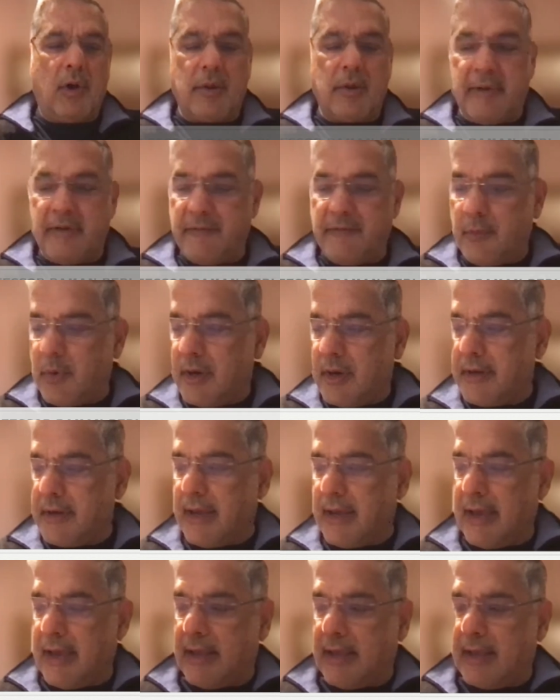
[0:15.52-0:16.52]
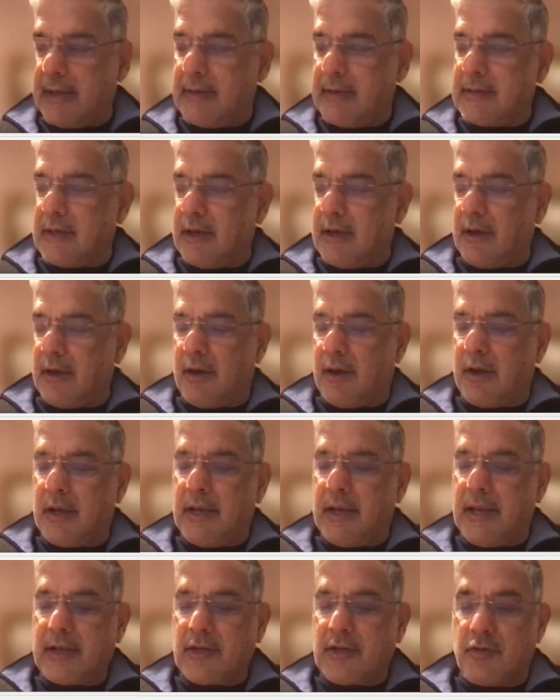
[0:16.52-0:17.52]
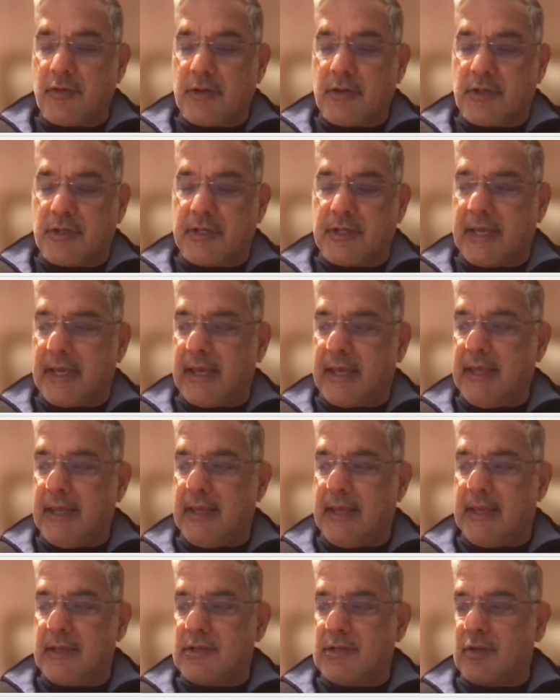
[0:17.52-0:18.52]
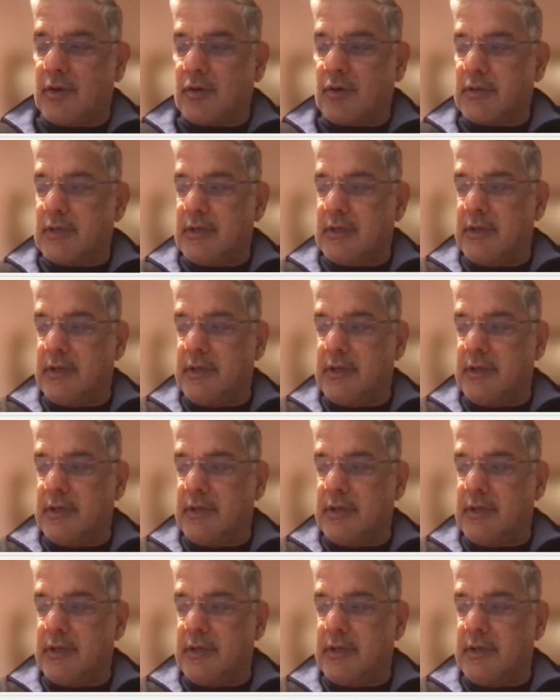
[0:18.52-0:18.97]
Everyone, and our lecturer today is Dr.